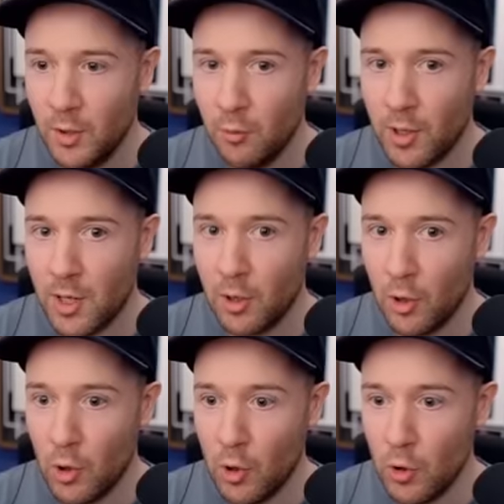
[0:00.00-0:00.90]
We're going to
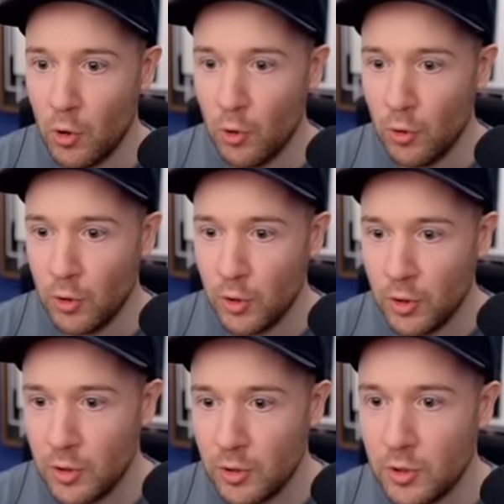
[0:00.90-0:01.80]
go
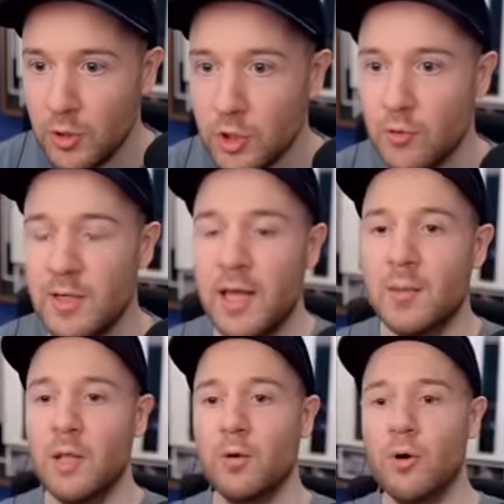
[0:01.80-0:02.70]
straight down the
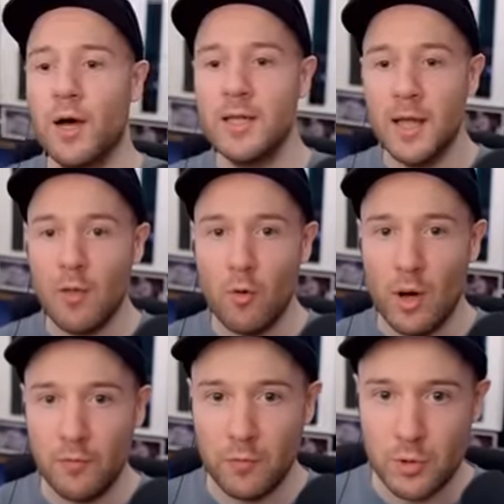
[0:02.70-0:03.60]
middle. Another
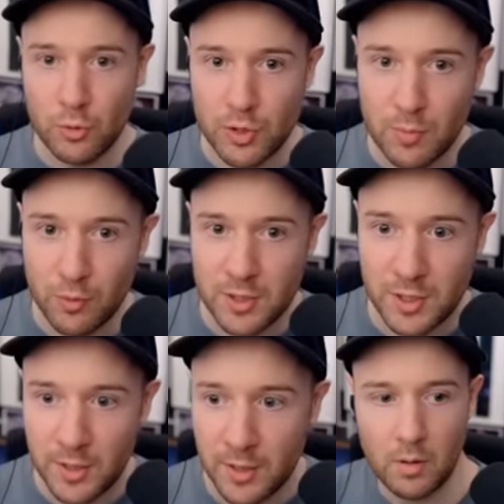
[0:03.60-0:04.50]
one from Georgie Boy
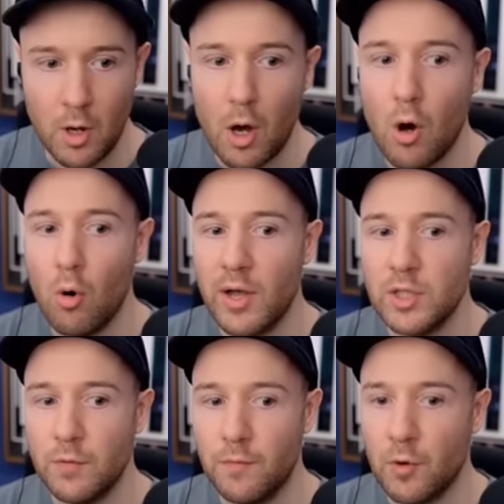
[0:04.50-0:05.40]
today. Oh,
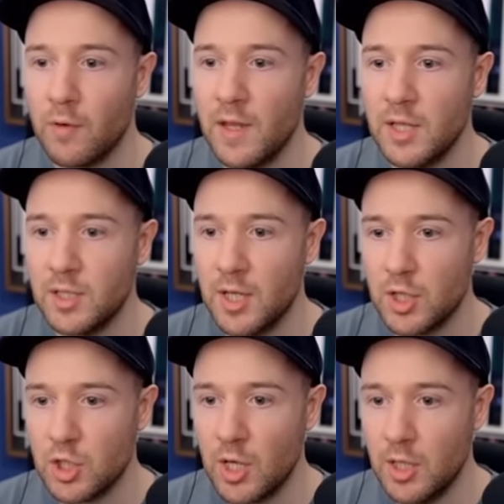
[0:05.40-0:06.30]
into fodder and then into the
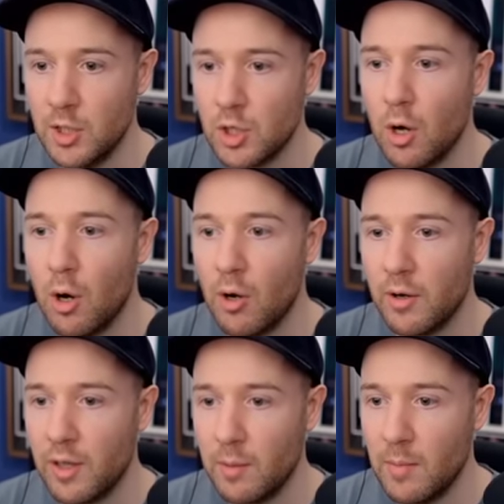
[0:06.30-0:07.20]
exchange. Oh,
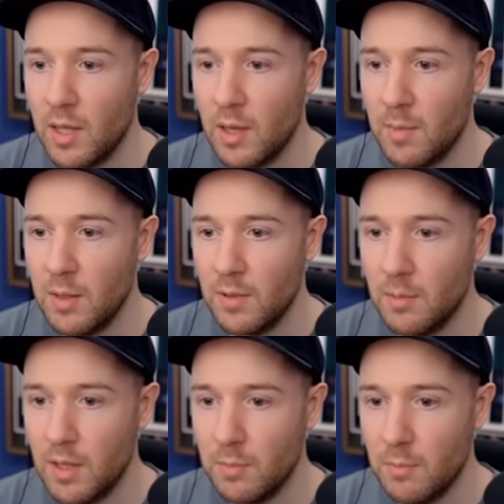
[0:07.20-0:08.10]
okay. Yeah,
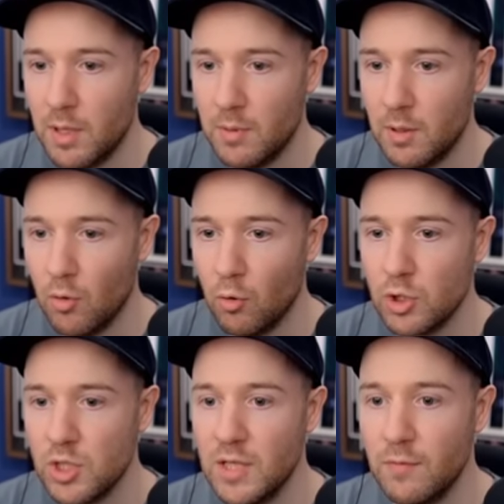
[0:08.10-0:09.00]
maybe. Or
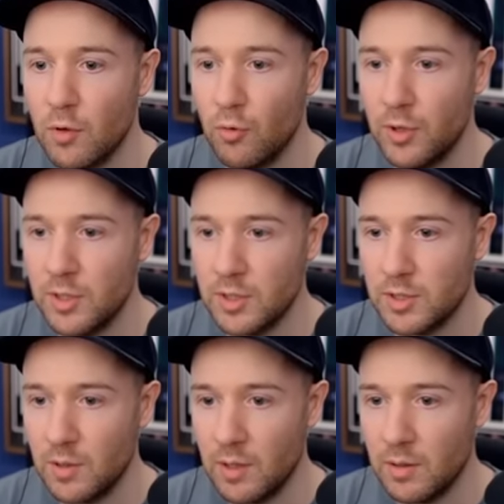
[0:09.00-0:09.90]
just leave the coins
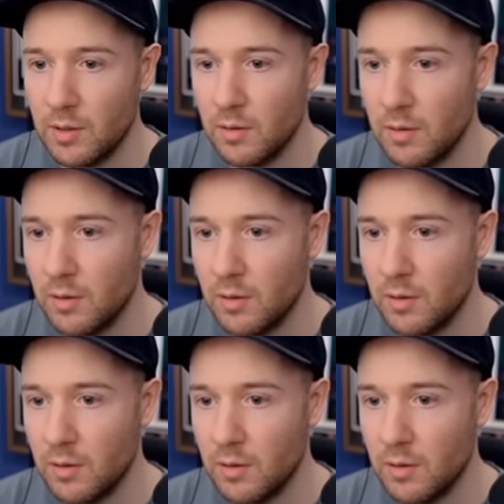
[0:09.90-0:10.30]
and...